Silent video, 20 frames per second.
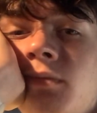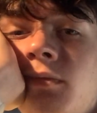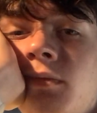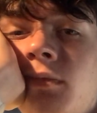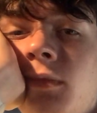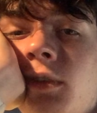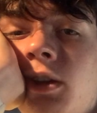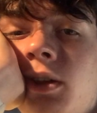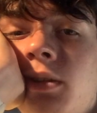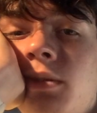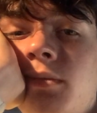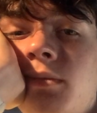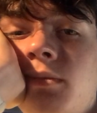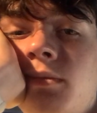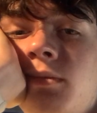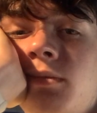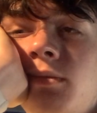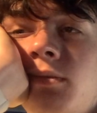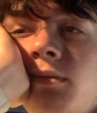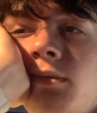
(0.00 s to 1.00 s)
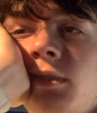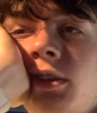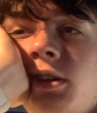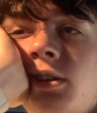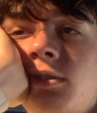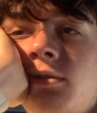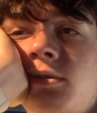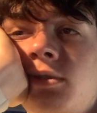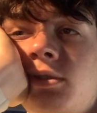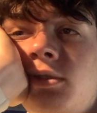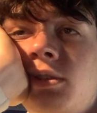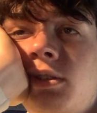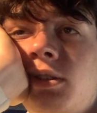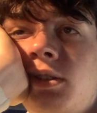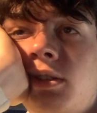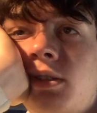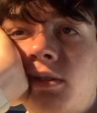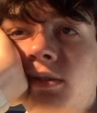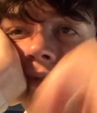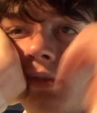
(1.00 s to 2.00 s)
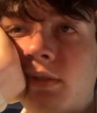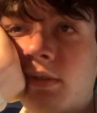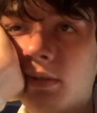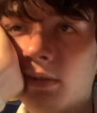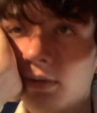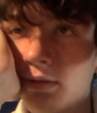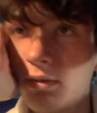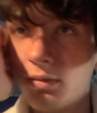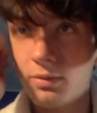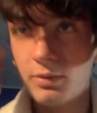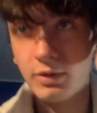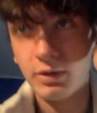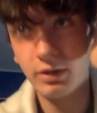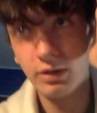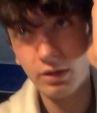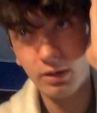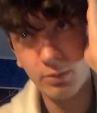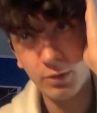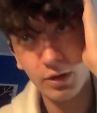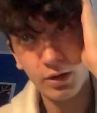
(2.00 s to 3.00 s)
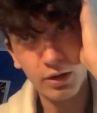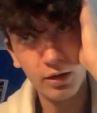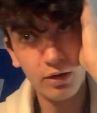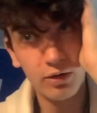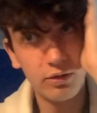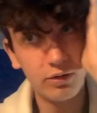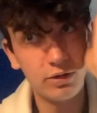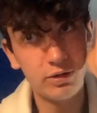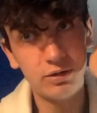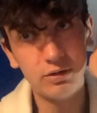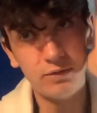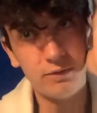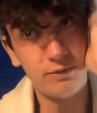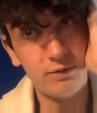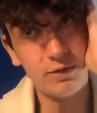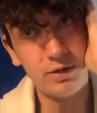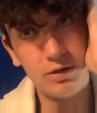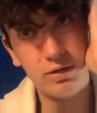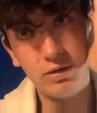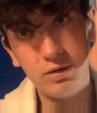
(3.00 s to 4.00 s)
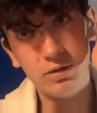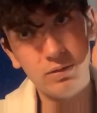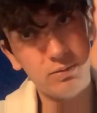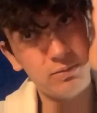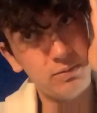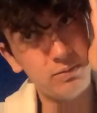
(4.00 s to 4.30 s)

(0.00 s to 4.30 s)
Okay. Next question I got wrong. Oh my god, my hair is so freaked out.